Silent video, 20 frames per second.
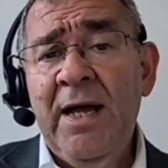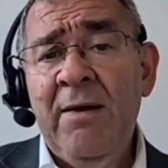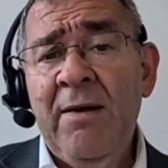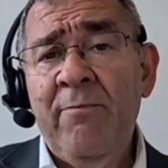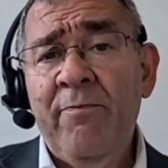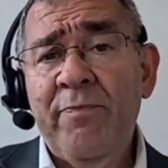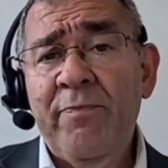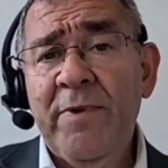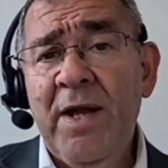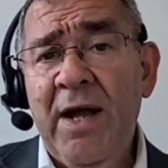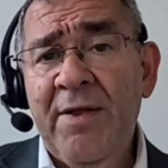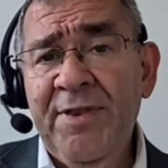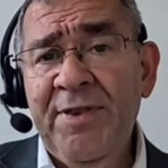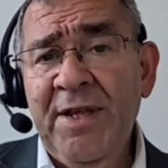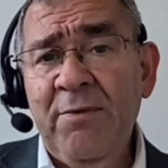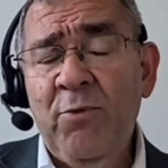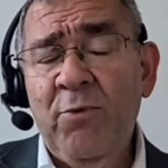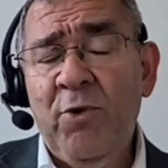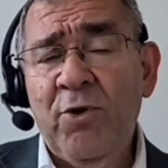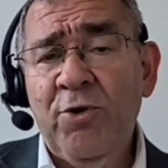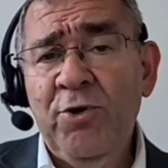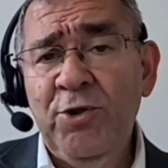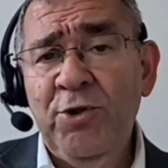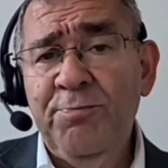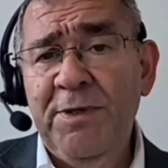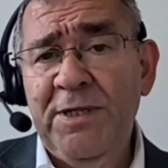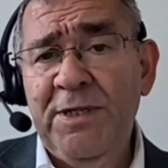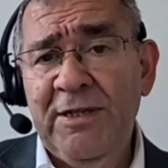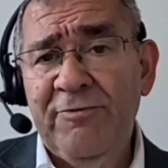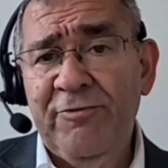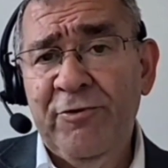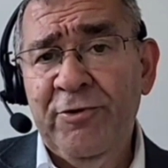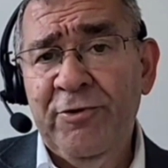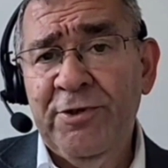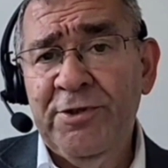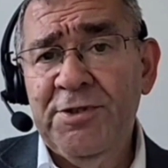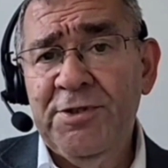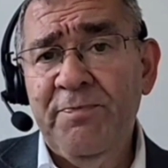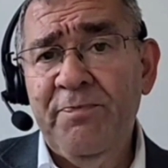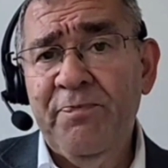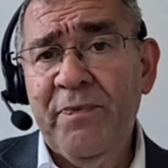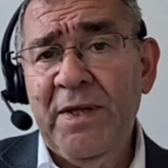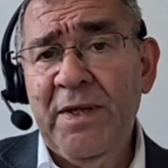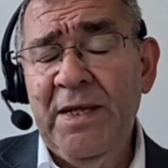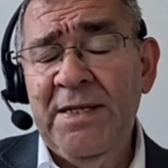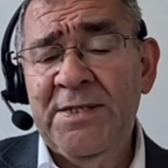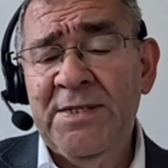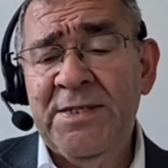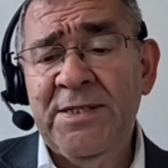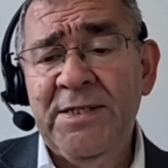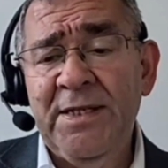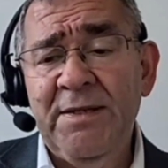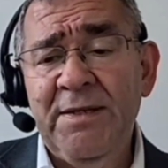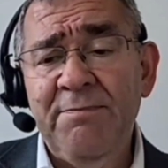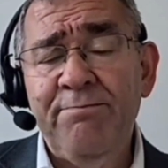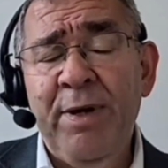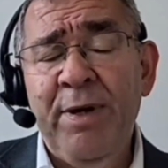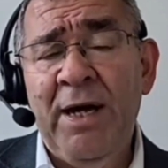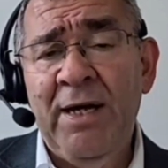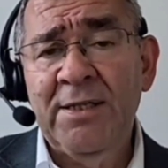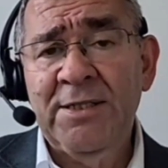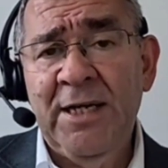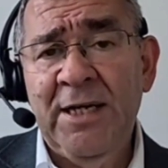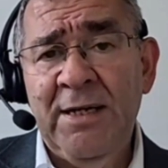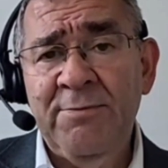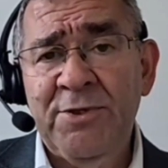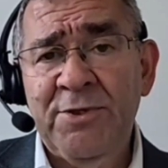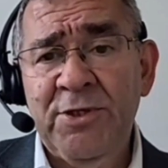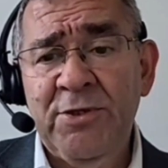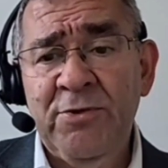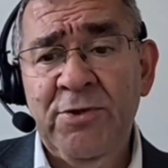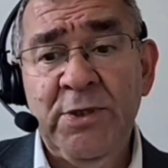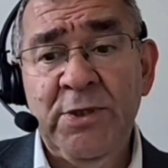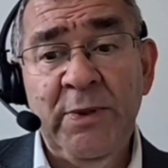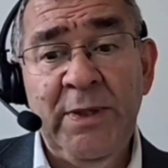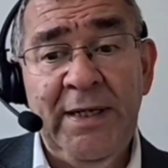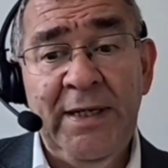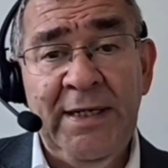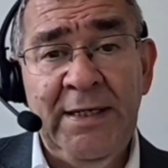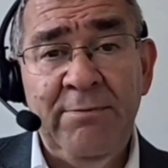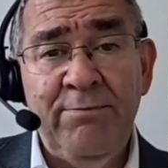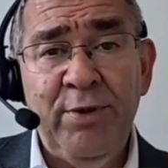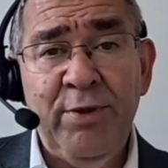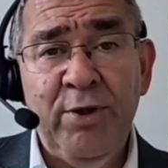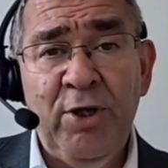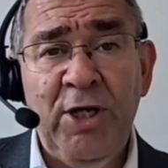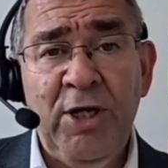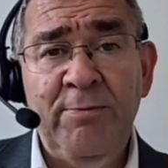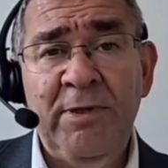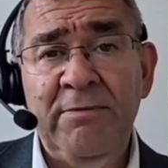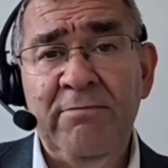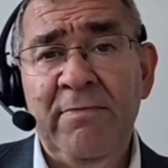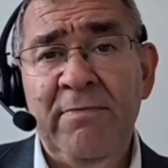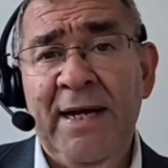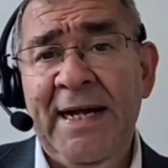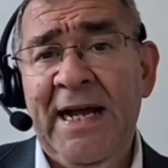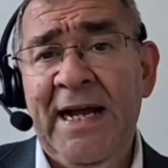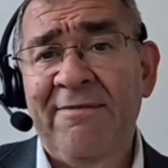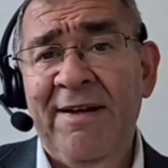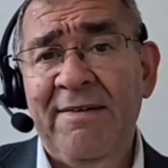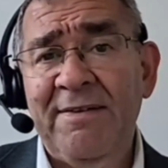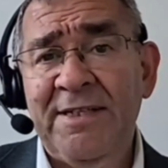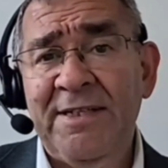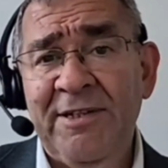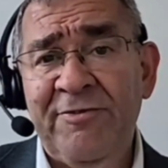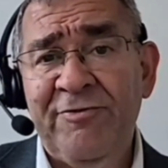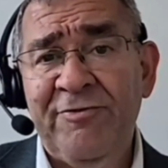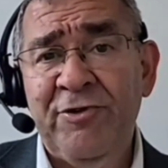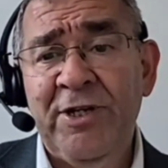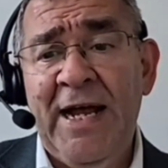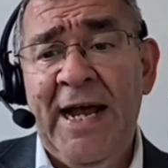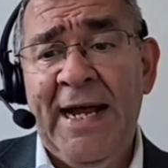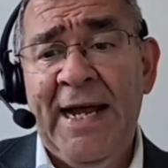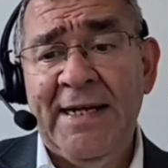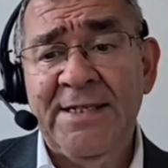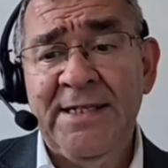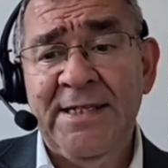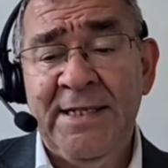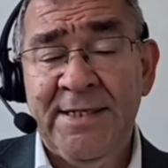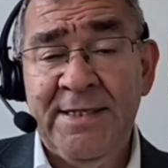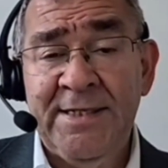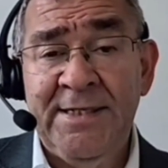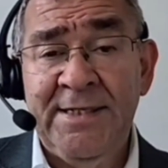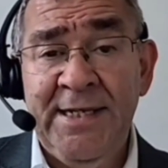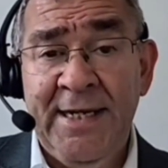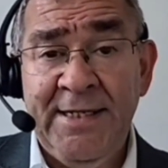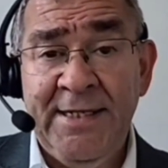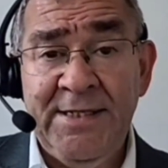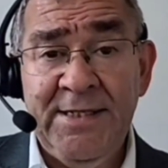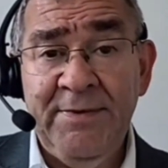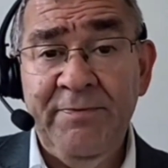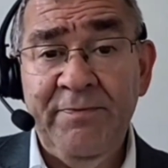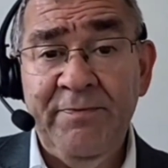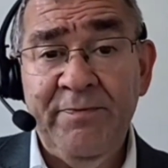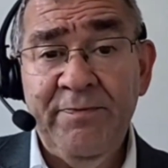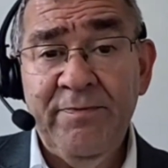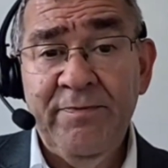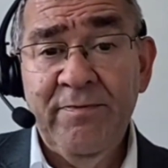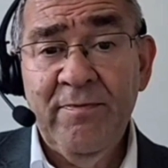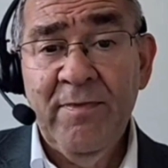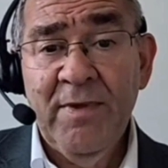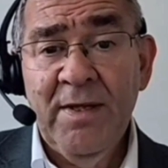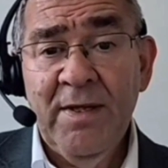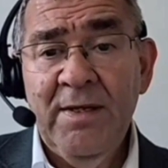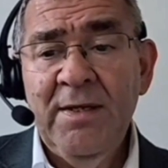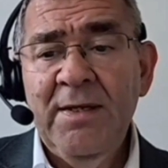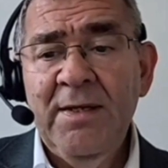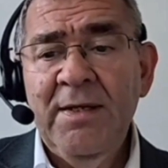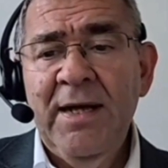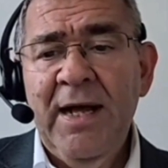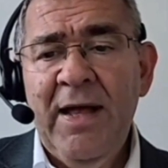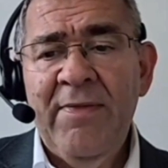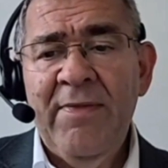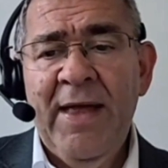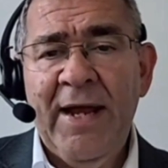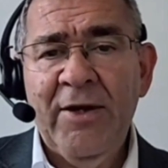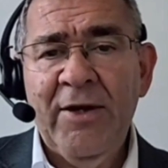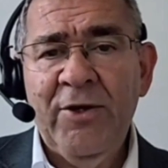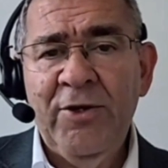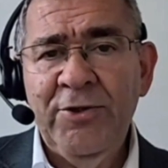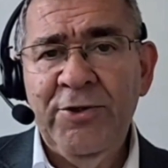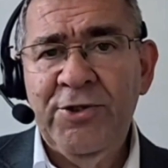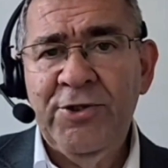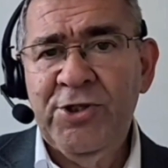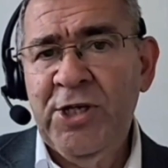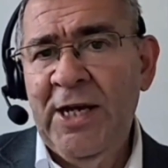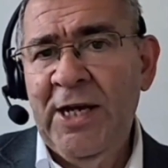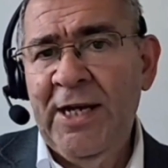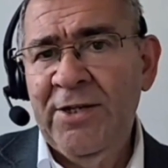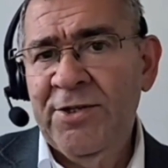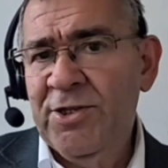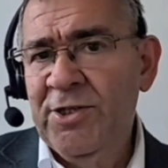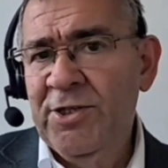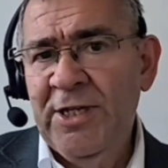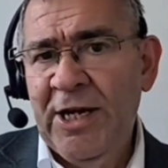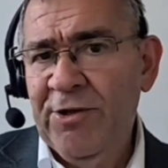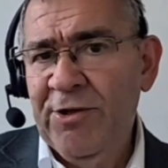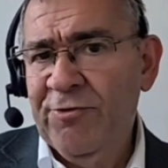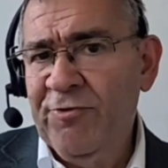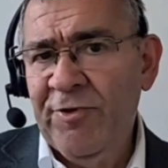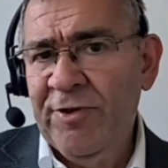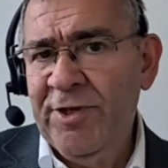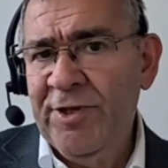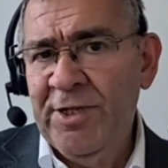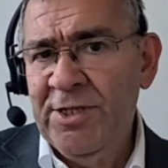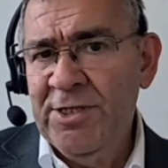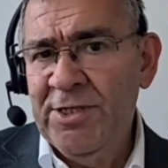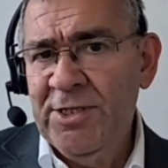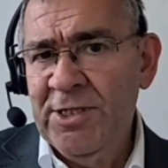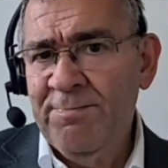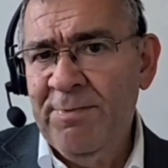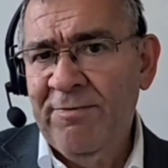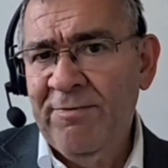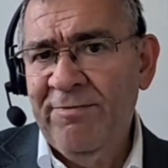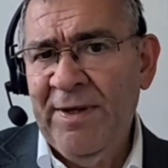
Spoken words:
I think what could be different is part-time students who are in employment may have different access to data, and that could change the nature of the thesis.